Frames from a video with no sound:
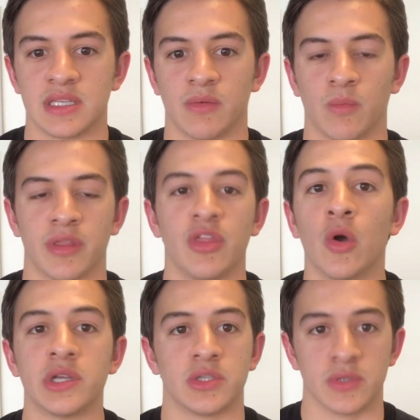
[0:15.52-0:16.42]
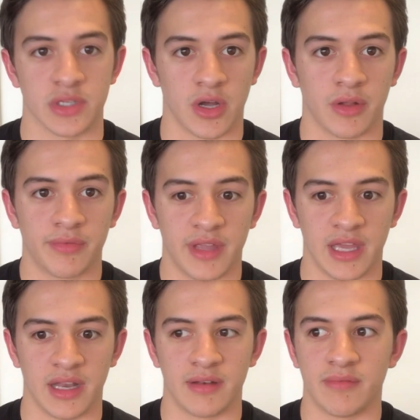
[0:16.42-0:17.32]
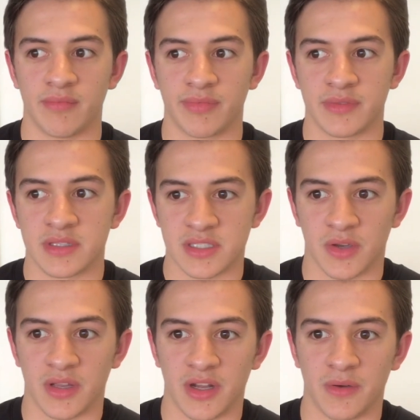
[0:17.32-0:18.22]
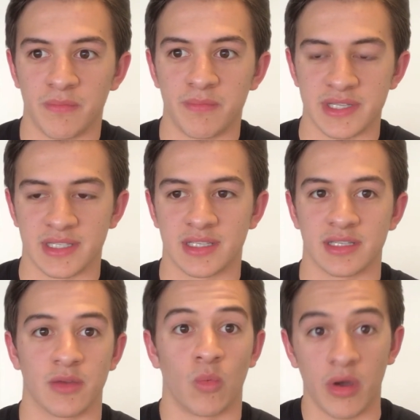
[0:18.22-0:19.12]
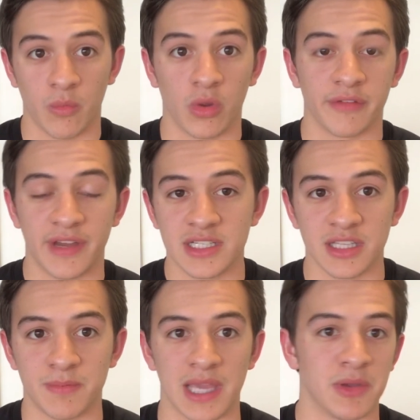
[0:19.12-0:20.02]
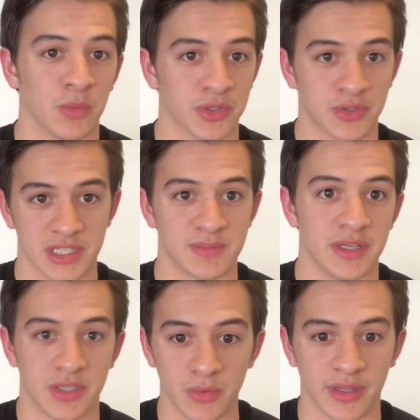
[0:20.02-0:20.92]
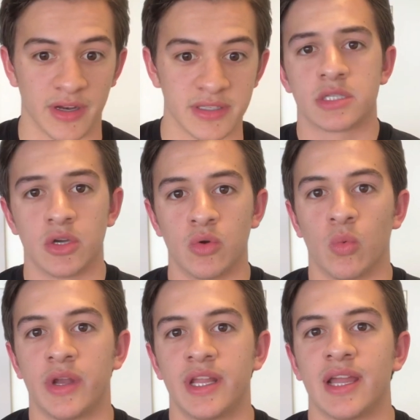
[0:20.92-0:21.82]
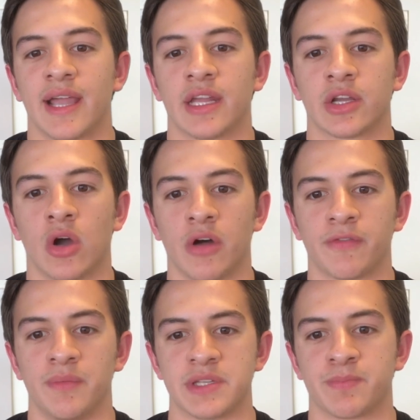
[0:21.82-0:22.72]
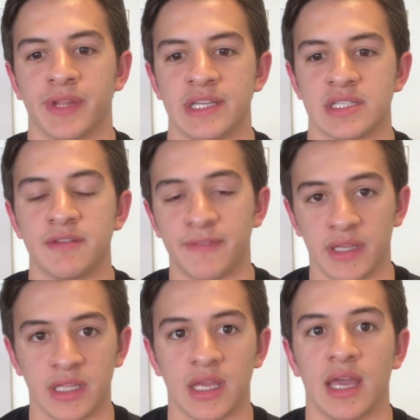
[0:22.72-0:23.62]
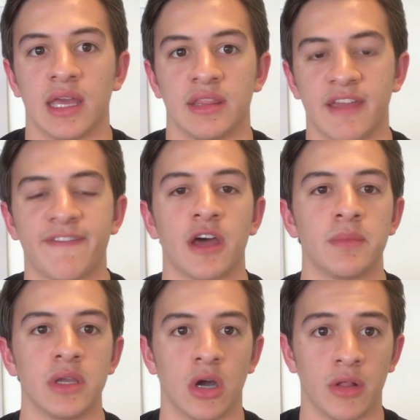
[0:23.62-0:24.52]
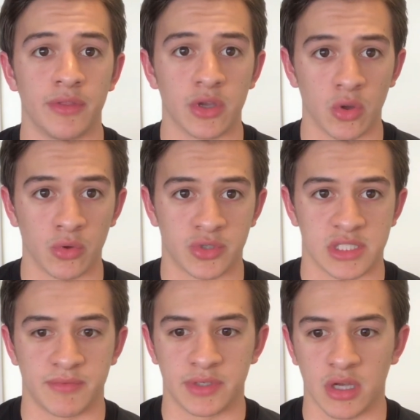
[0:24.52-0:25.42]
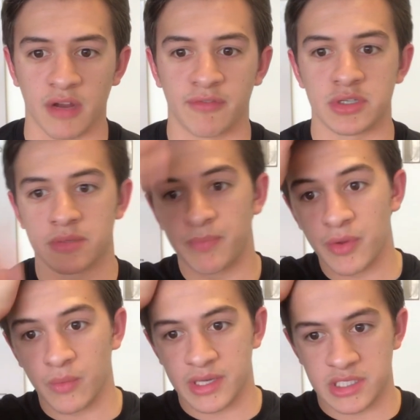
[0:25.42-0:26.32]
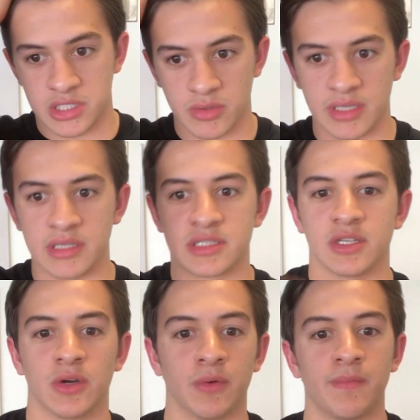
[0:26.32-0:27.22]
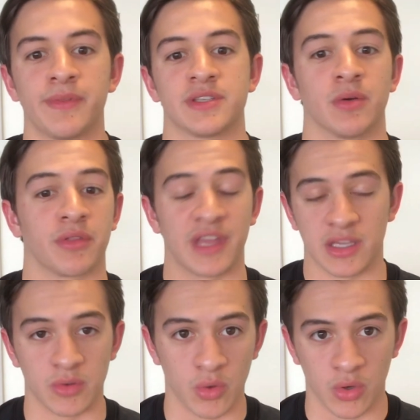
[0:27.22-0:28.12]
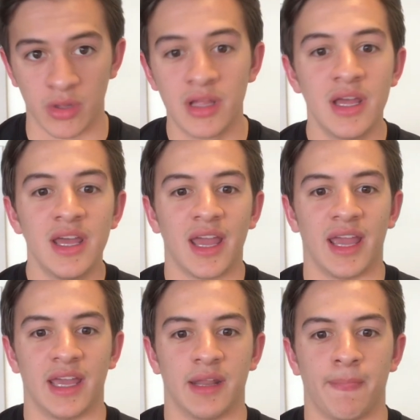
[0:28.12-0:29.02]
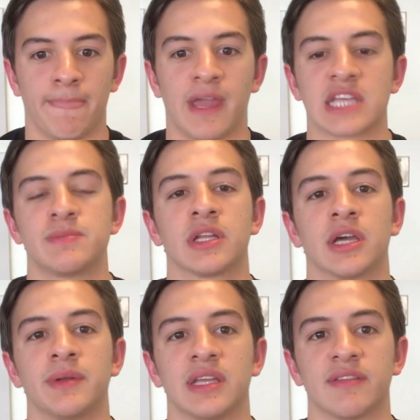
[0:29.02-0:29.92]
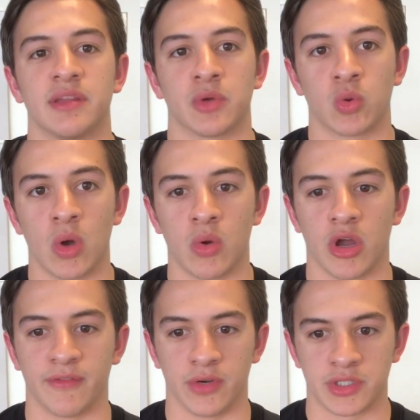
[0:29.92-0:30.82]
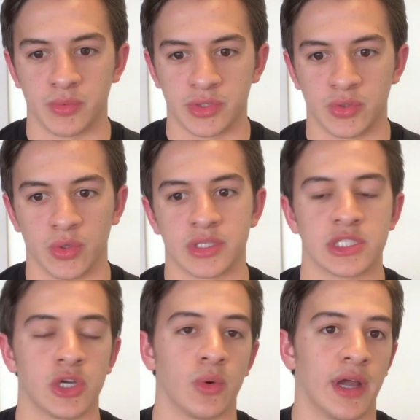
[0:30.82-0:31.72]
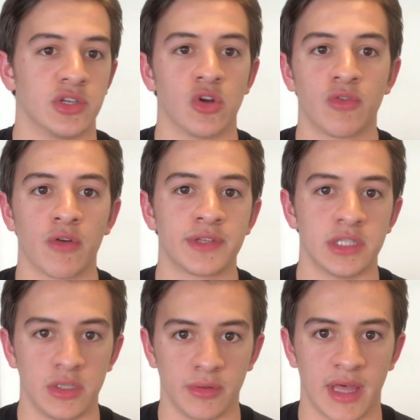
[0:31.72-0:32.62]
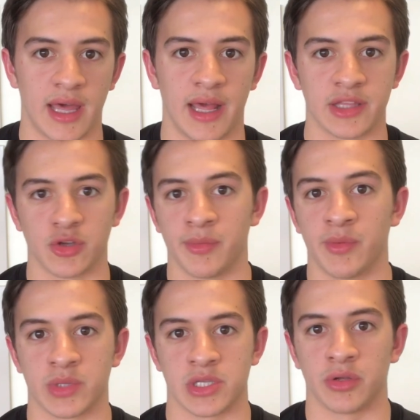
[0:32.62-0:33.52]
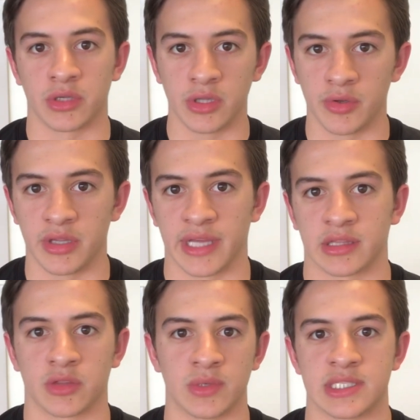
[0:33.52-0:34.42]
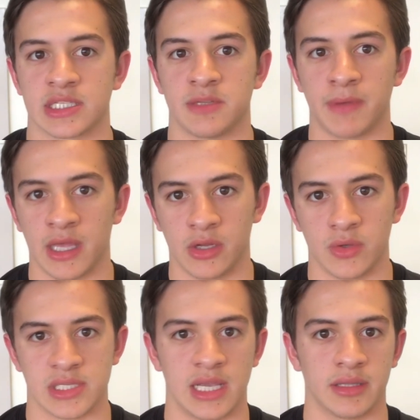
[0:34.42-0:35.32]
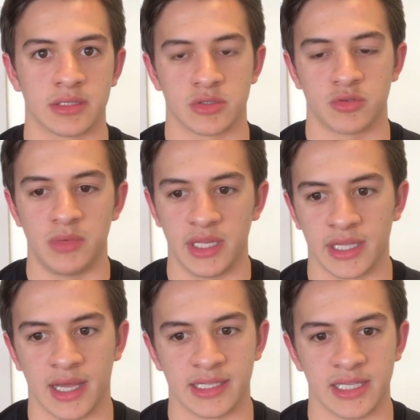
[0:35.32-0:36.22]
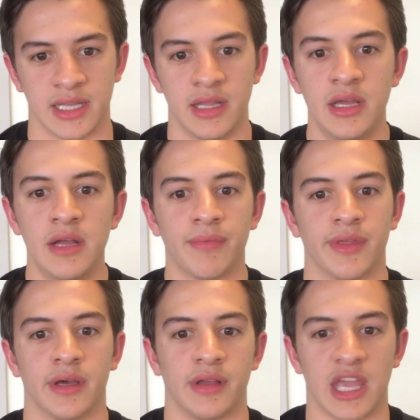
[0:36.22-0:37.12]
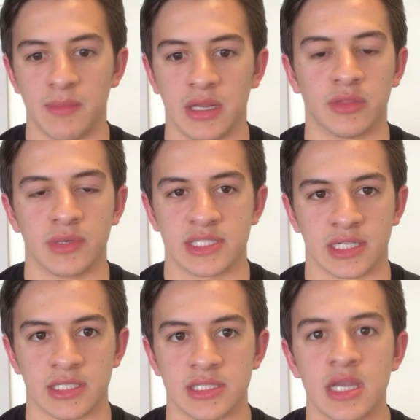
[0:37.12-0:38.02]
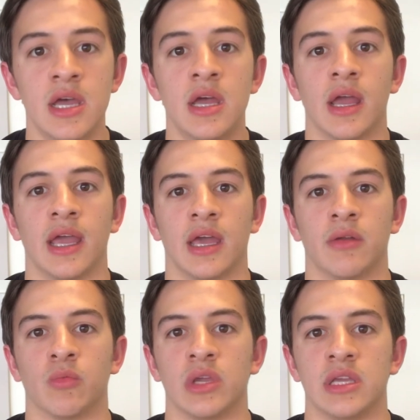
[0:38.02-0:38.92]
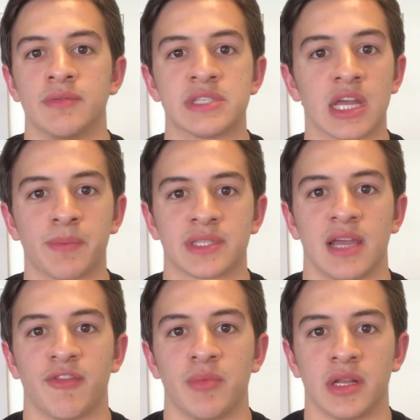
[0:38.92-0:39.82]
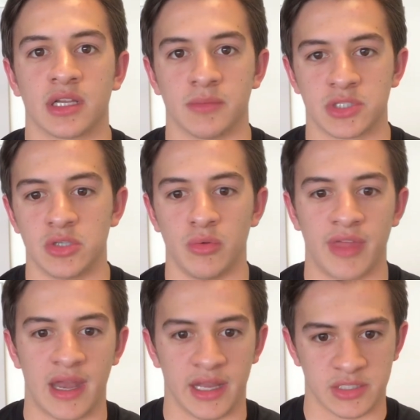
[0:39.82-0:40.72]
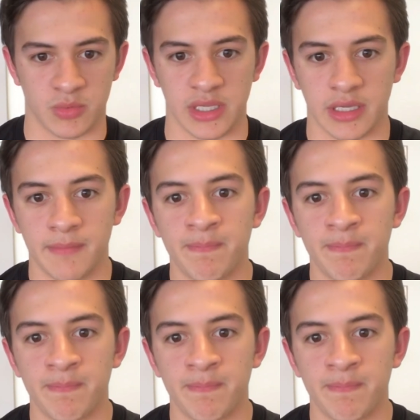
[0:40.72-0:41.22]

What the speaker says: with no issues at all. And so, businesses that will eventually pay me will trust me to do theirs. So one day I get a call from this place in Findlay, and they found me on the Google Trusted Photographers registry, so thank you, Google. And they asked me to come and give them a quote on a virtual tour, so I drove over to do that. I told them what's all included, like the 360 panos and the social media content, the animated 360s, and we set up a time for me to come shoot that next week.